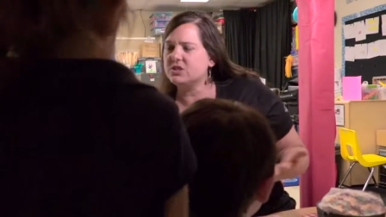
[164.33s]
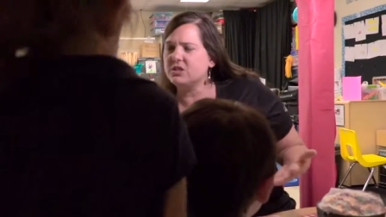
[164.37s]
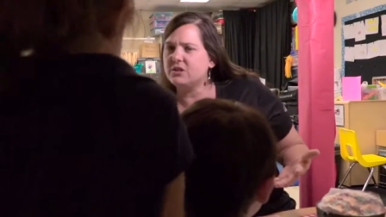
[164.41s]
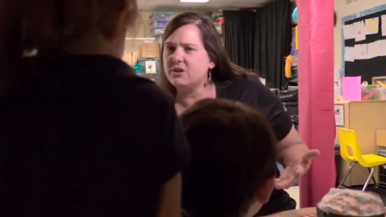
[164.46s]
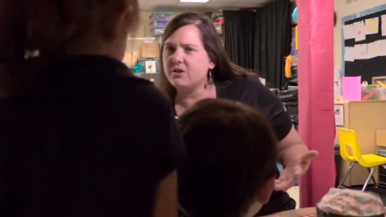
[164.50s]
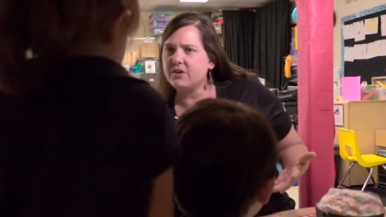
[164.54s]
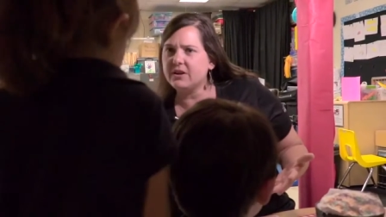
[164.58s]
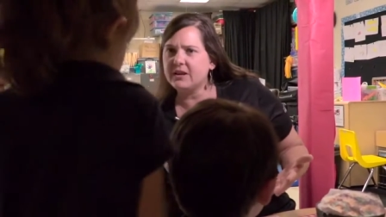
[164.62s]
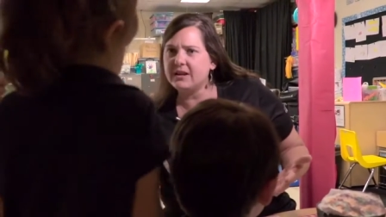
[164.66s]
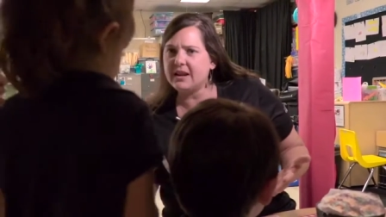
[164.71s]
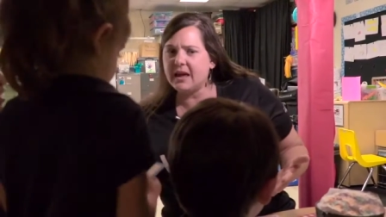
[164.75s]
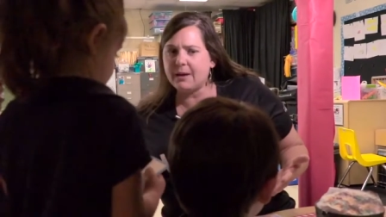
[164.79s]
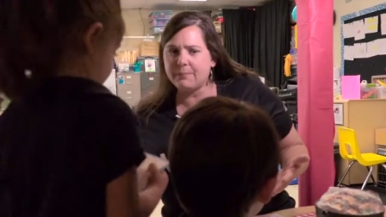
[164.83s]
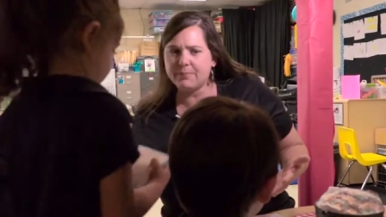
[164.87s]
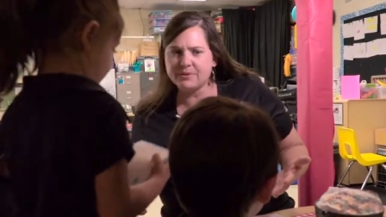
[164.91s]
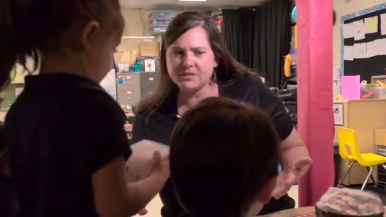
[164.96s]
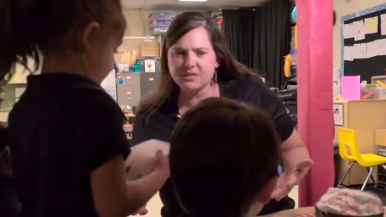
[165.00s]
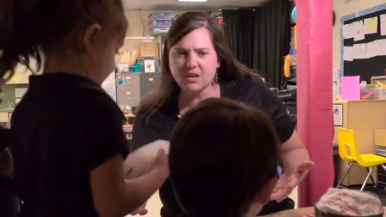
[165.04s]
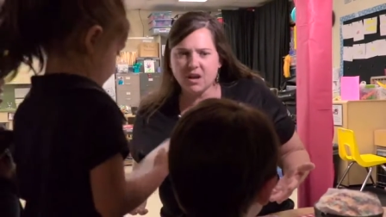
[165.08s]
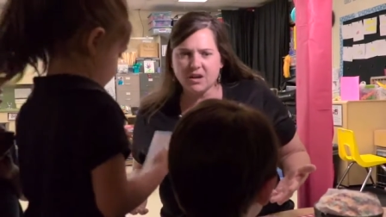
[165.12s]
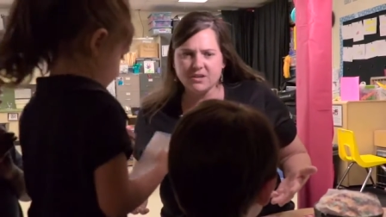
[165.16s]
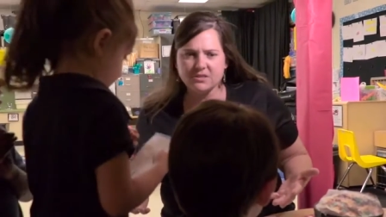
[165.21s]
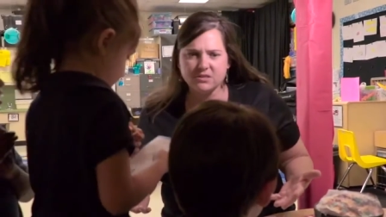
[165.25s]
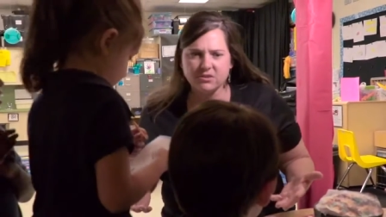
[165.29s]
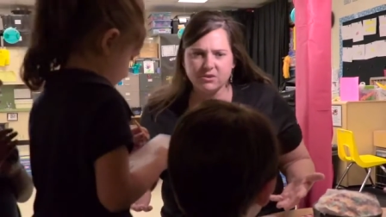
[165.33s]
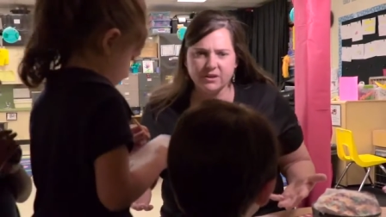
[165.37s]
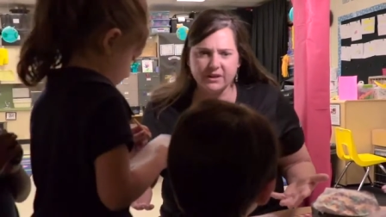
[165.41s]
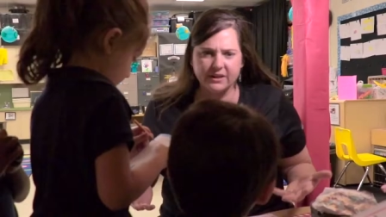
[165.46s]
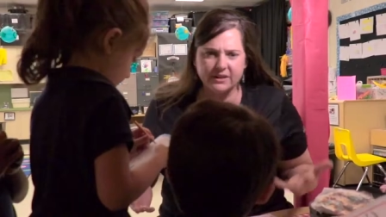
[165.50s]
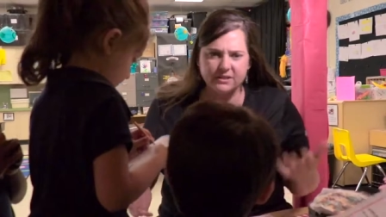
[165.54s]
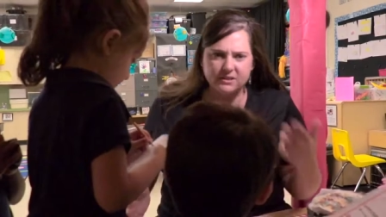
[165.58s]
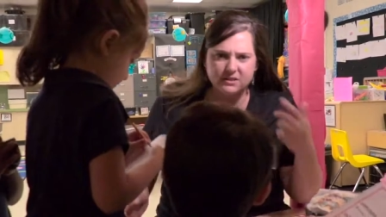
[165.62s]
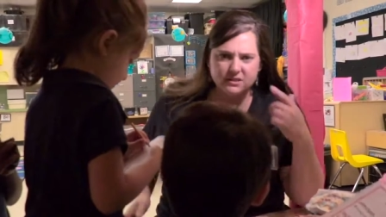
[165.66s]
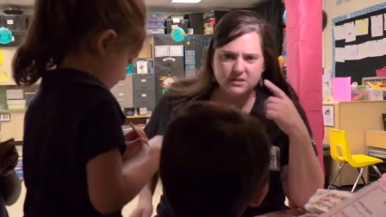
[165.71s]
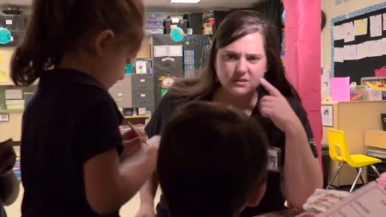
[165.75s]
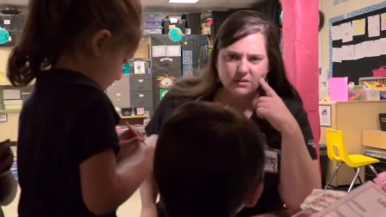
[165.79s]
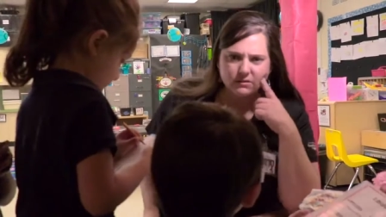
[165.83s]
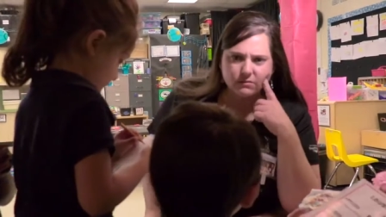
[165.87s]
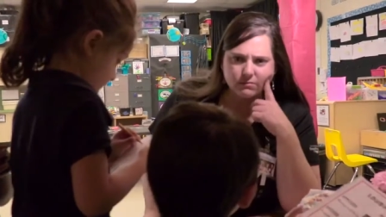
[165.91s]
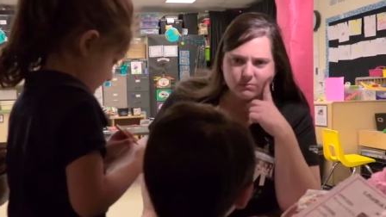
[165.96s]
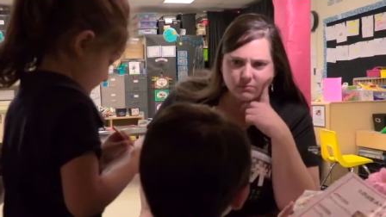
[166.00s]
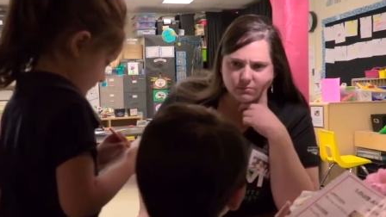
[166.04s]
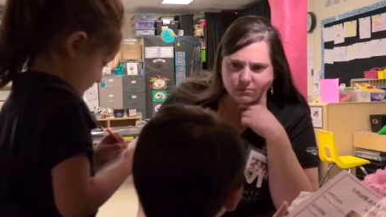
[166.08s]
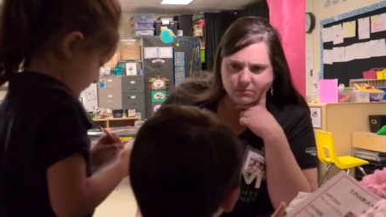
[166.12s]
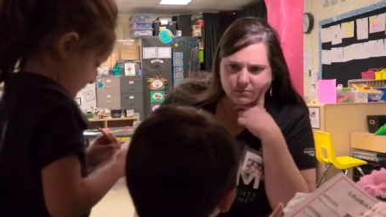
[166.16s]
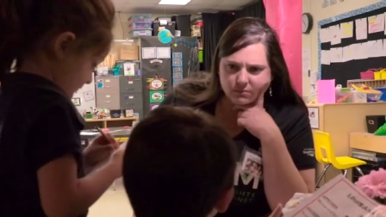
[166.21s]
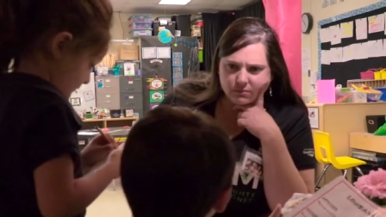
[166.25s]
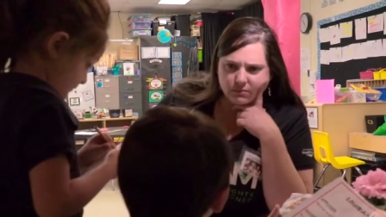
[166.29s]
Do you know what an appetizer is?
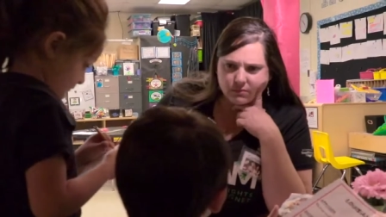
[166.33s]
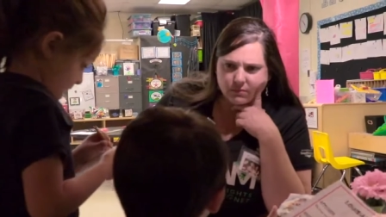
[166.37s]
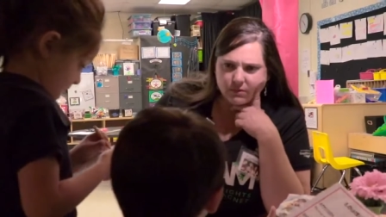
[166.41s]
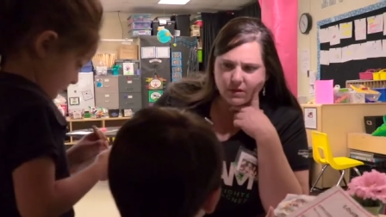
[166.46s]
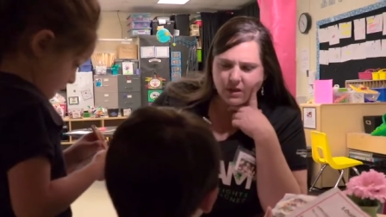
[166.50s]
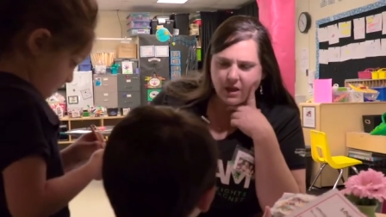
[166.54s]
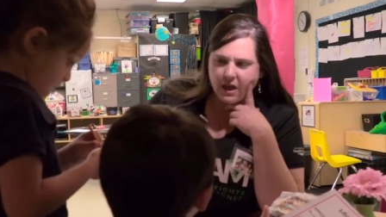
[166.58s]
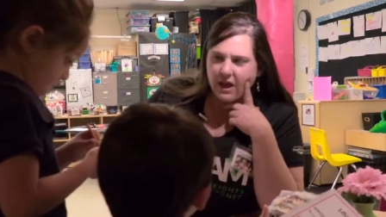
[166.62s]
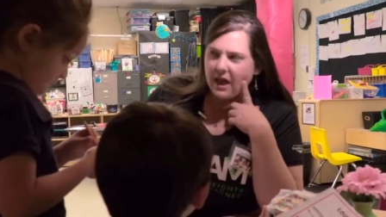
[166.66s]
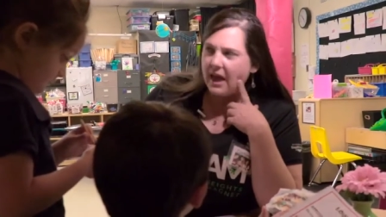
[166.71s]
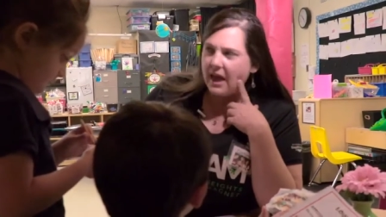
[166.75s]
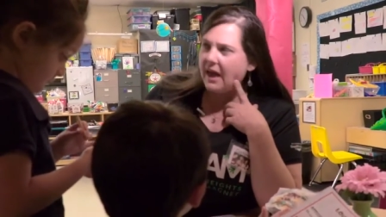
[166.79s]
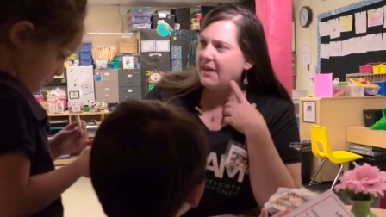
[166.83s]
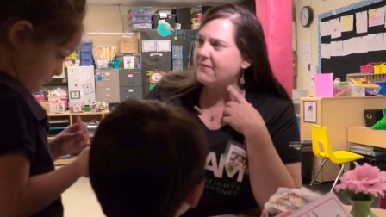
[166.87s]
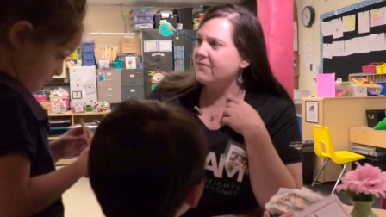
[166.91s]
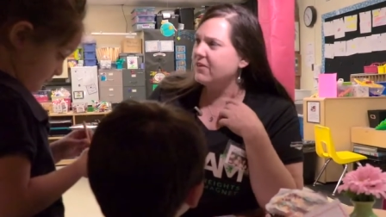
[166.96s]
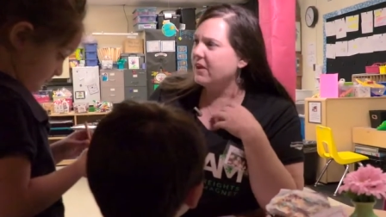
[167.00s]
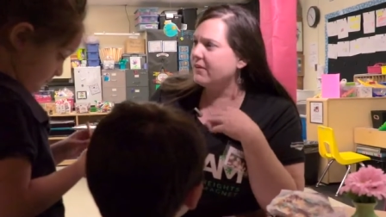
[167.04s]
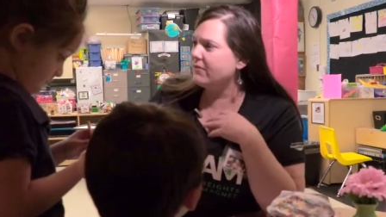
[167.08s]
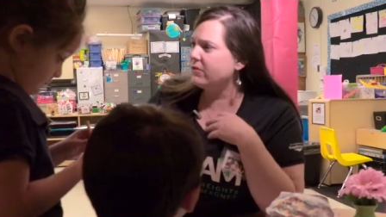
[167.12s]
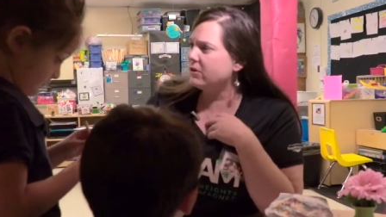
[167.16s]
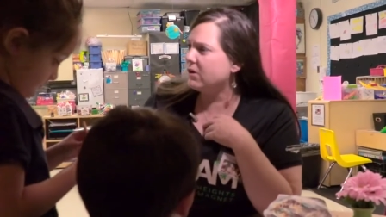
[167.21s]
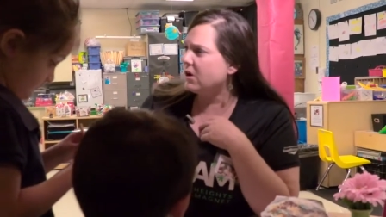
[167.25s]
Have you ever